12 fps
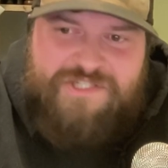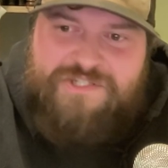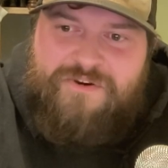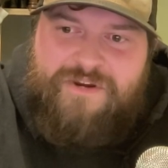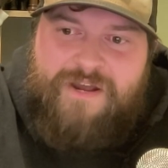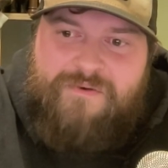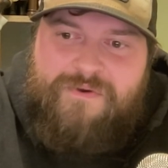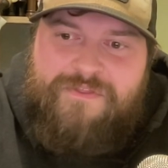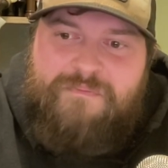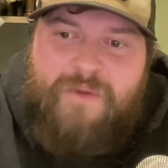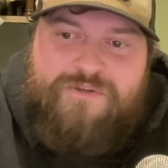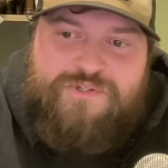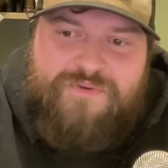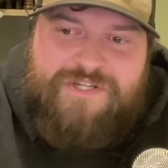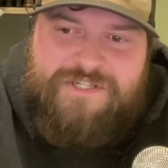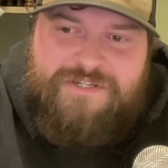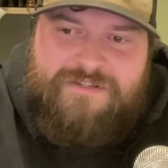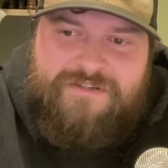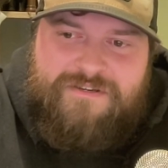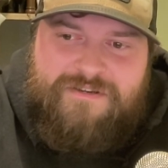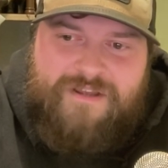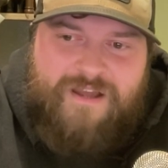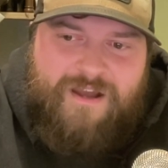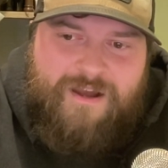start out with most recent.
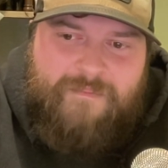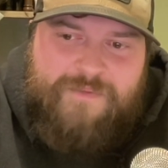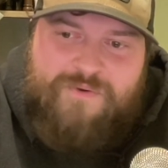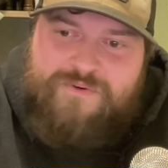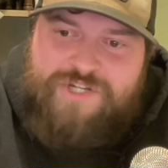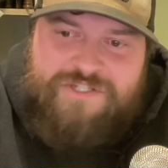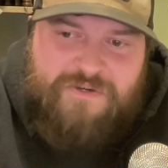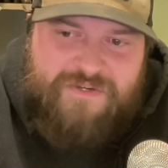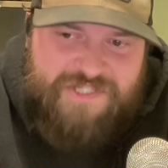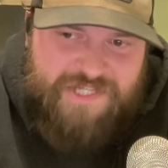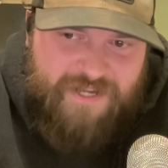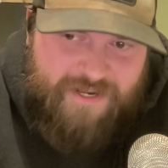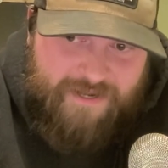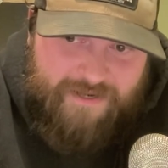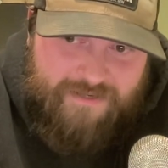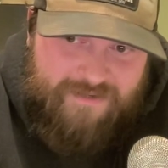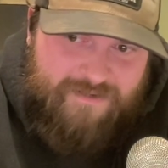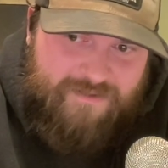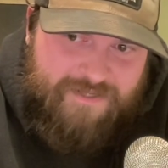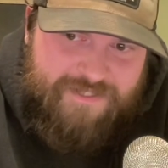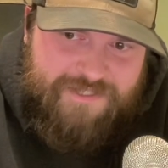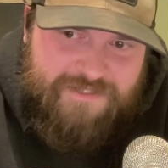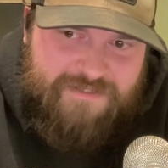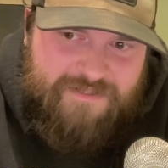You were just on a sea duck hunt.
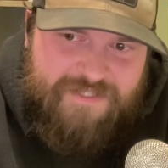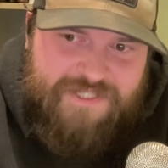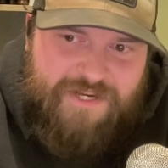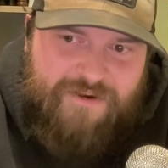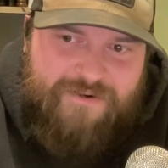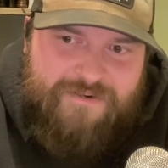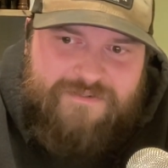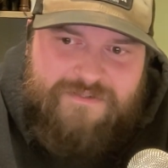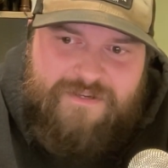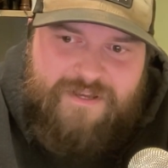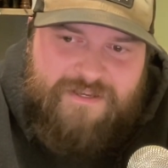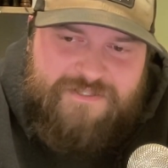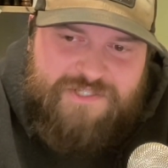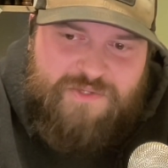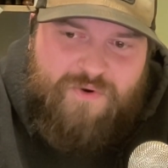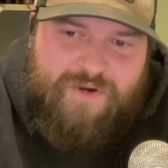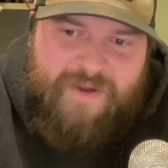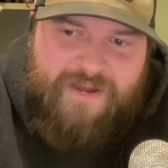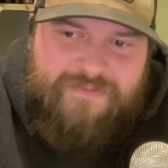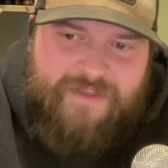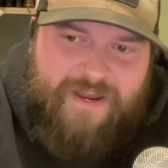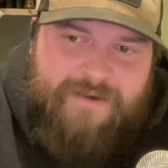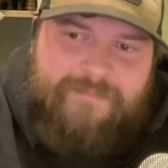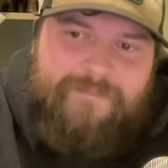Let's hear a story about
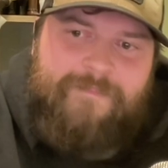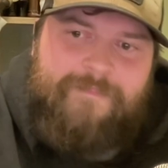that.